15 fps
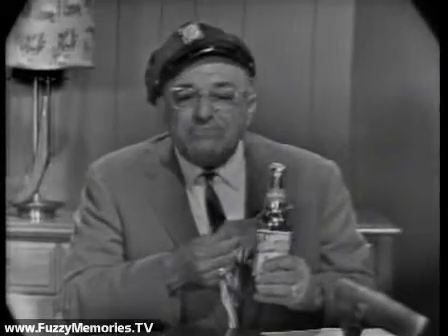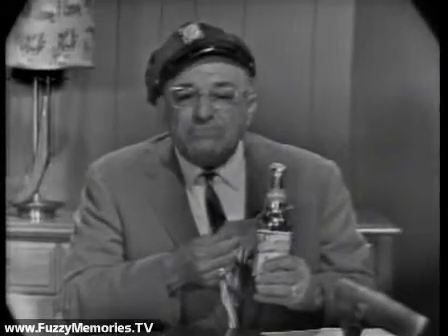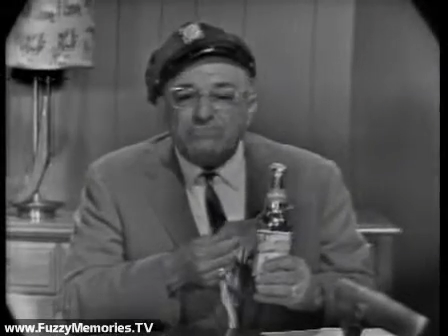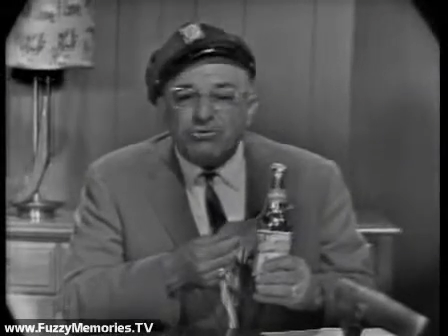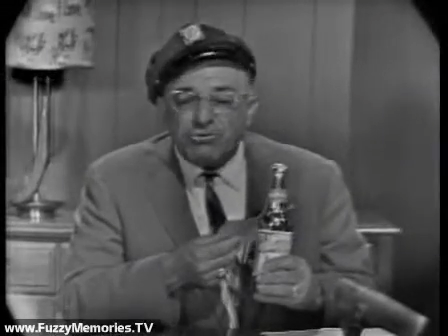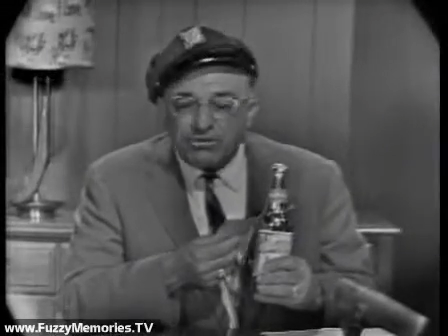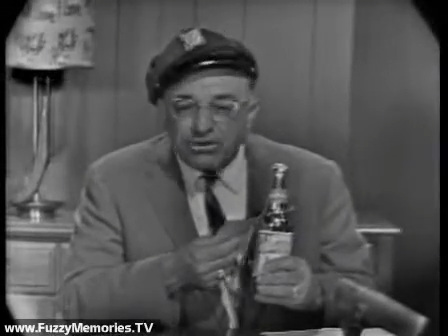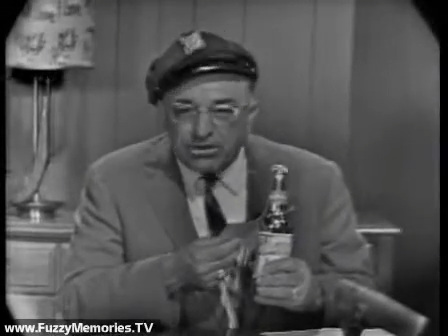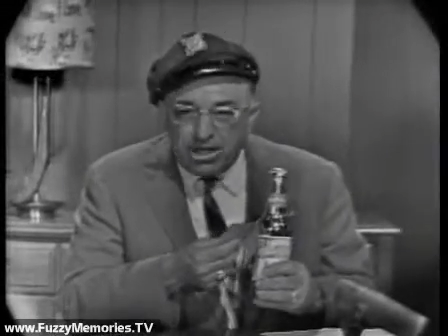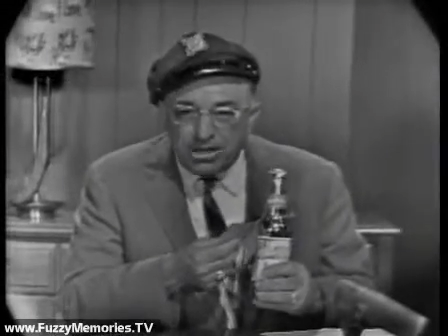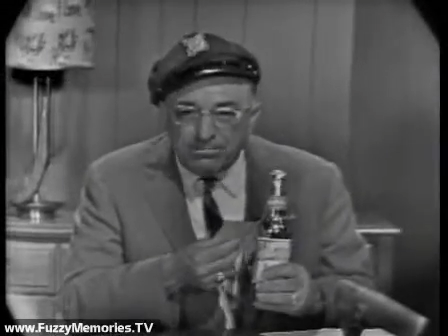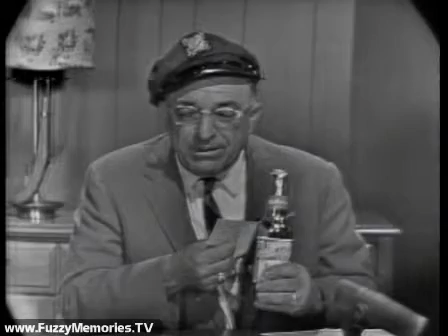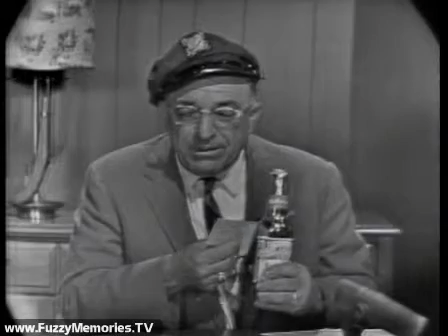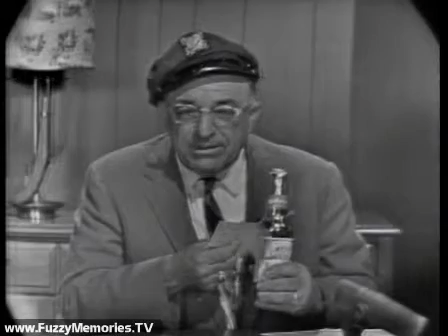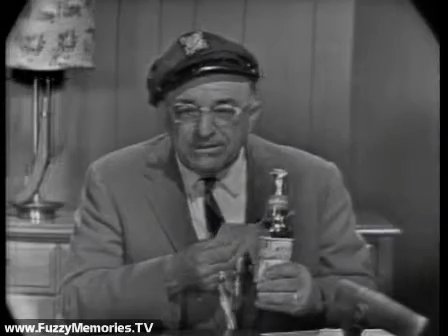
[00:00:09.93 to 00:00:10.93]
Rotary
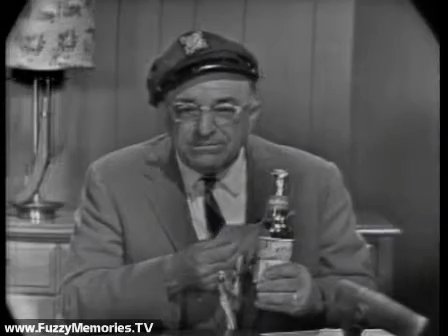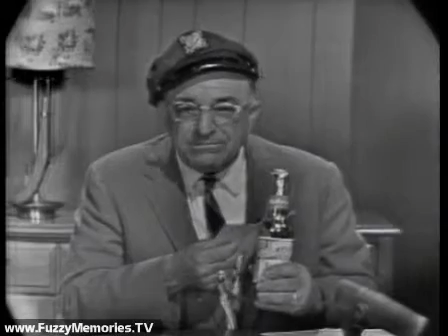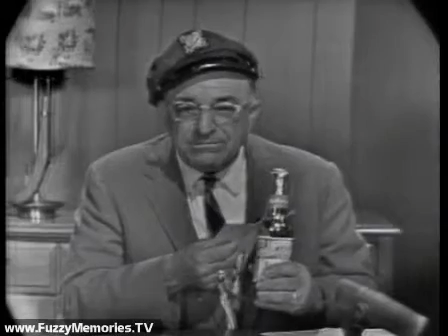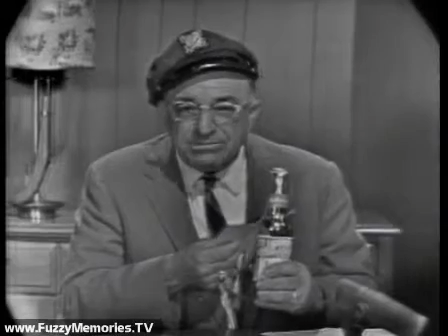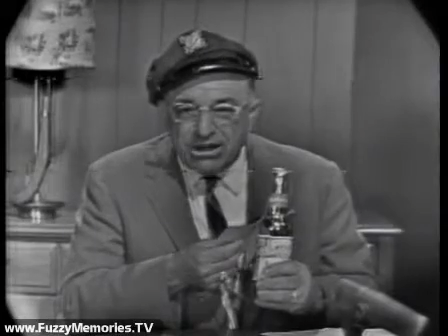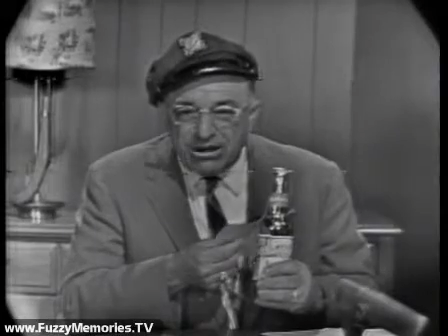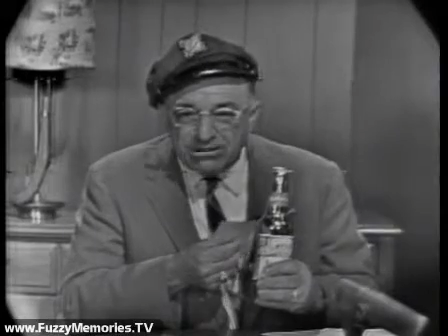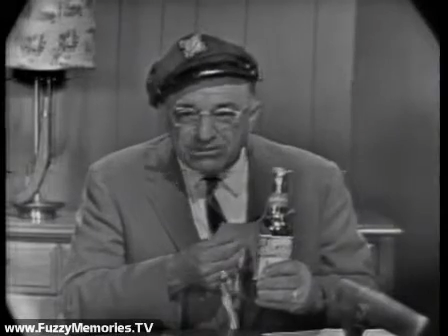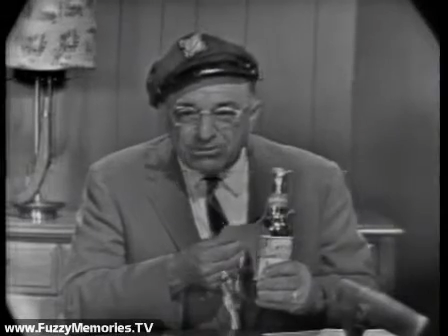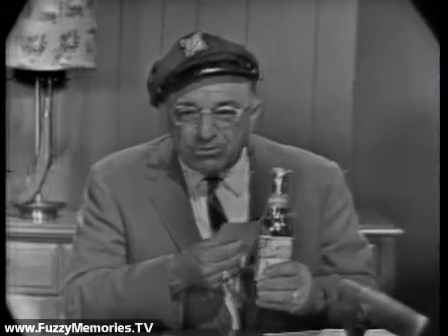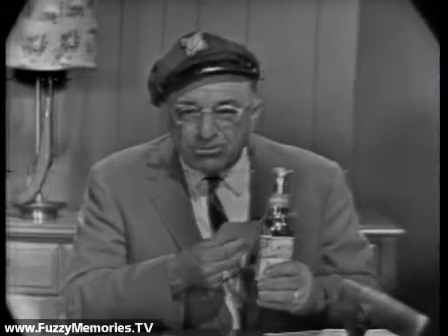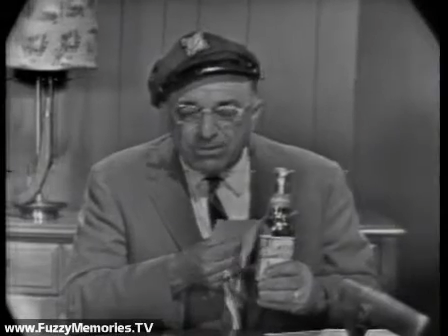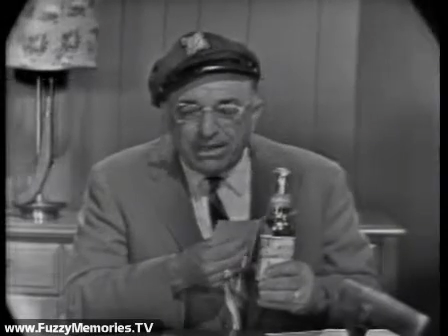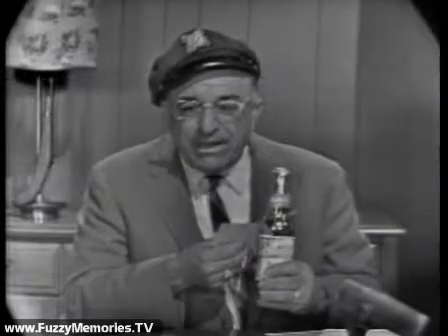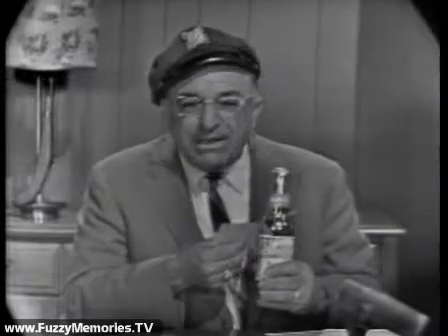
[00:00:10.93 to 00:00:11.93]
Club in
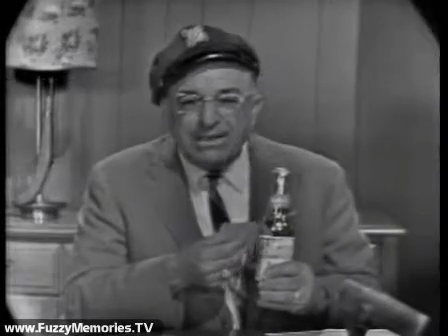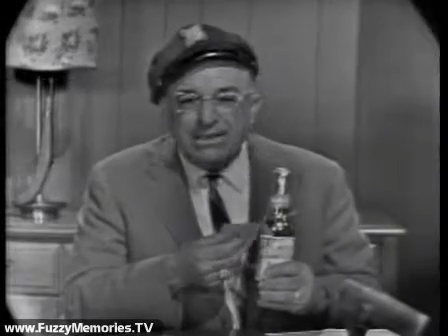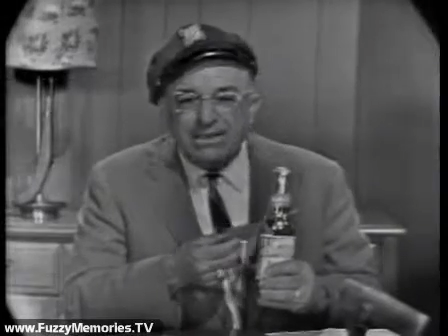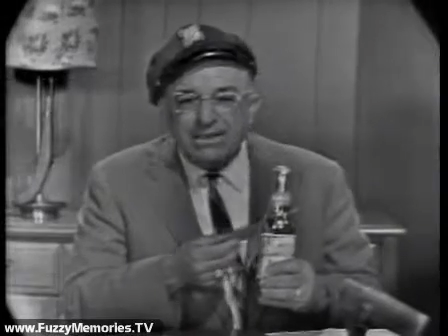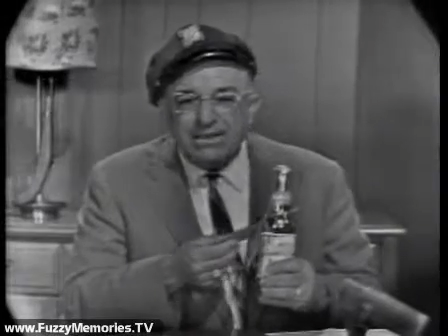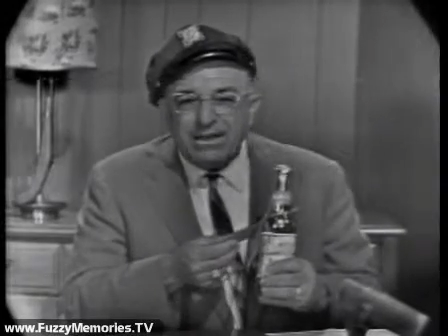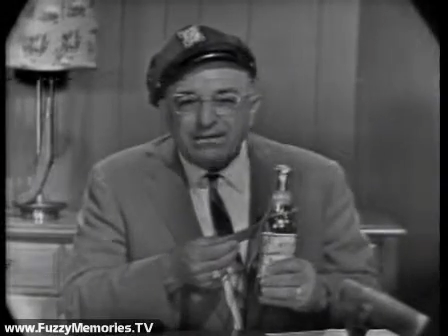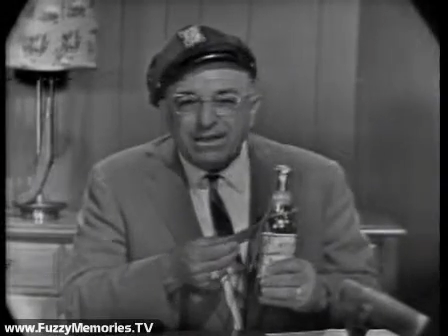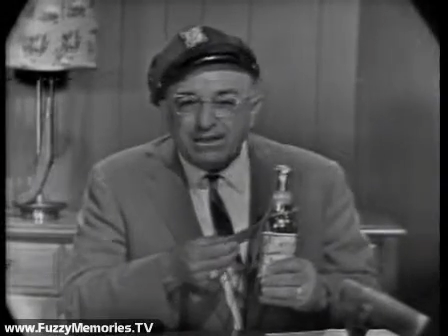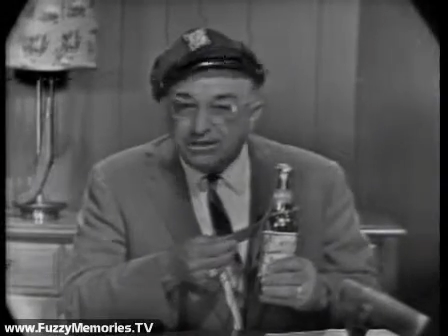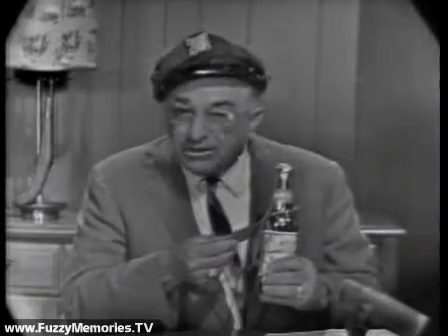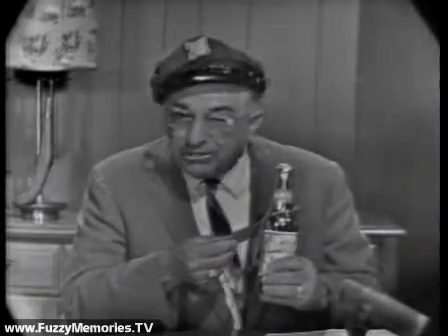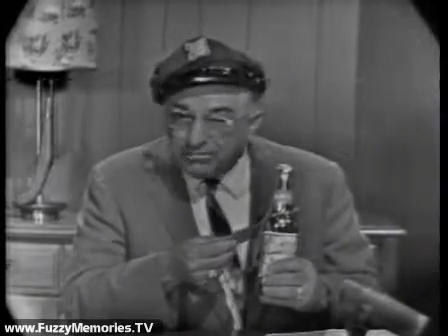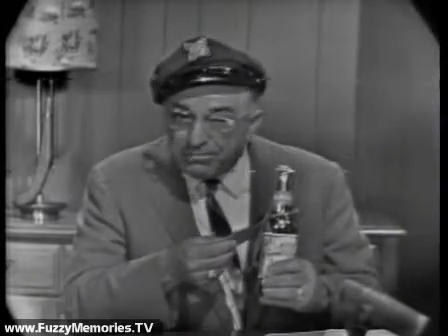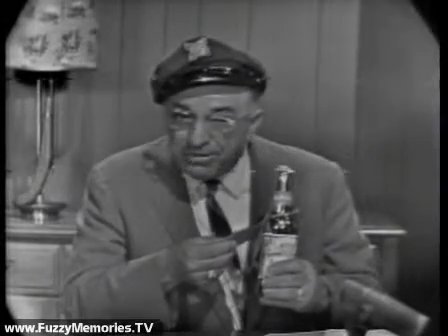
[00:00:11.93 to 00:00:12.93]
Sarasota Bay, and I
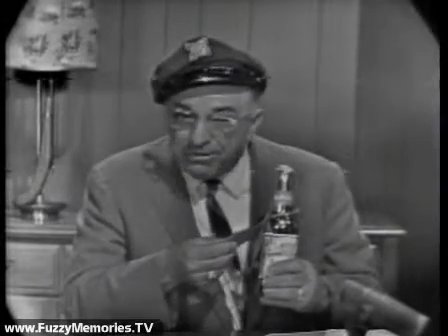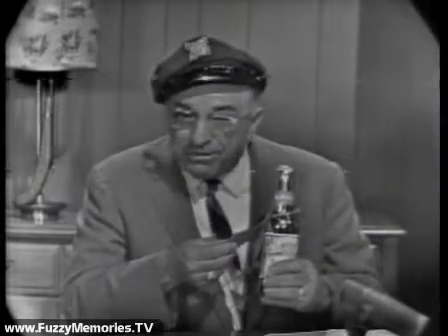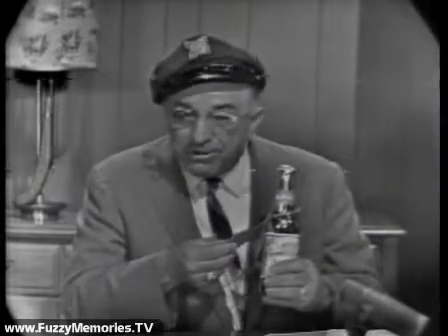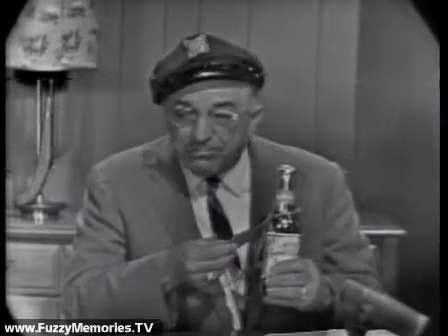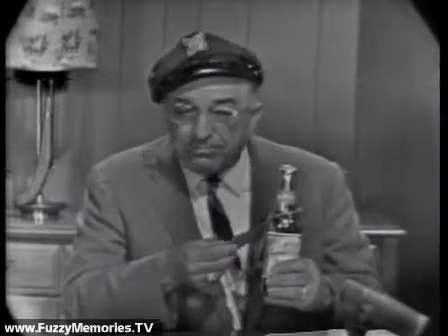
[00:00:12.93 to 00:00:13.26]
couldn't be there.